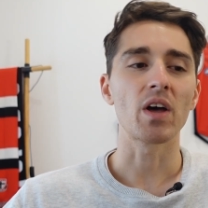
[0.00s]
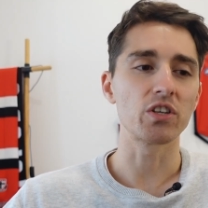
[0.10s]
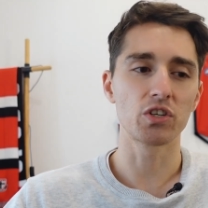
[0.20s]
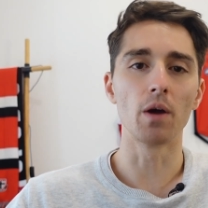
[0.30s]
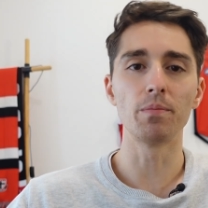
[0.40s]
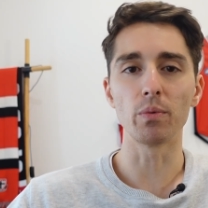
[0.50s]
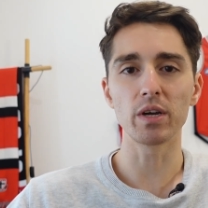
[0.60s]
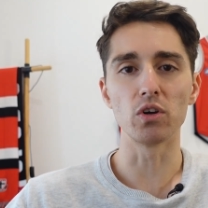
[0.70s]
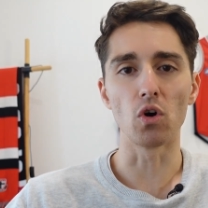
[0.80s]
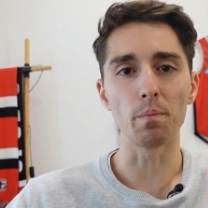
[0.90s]
I just hope that we
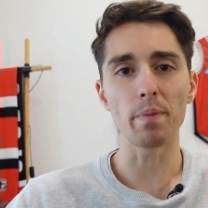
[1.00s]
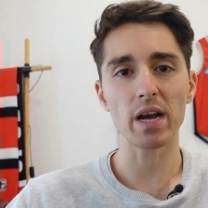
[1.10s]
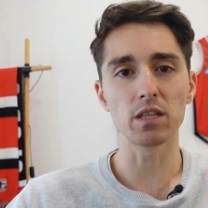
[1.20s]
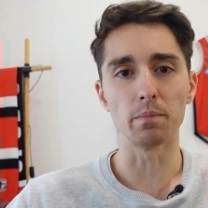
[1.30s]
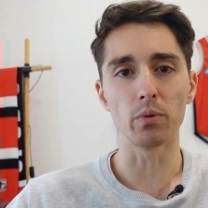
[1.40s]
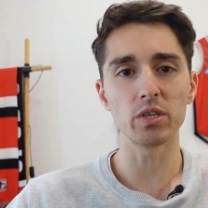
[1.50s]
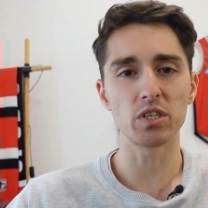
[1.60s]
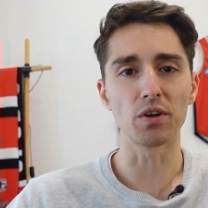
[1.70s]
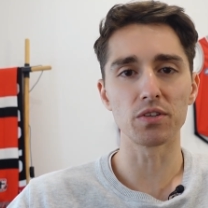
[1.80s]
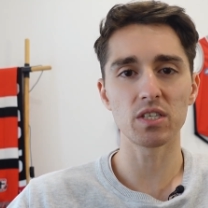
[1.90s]
can all back the boys
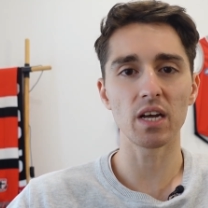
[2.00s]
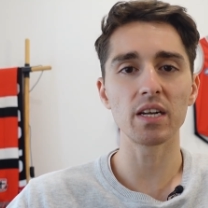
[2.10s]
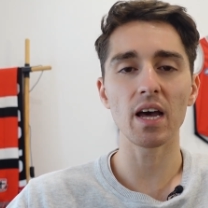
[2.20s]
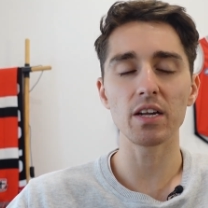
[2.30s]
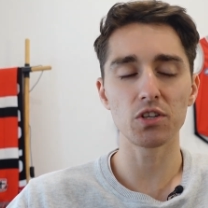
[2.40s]
in on Sunday,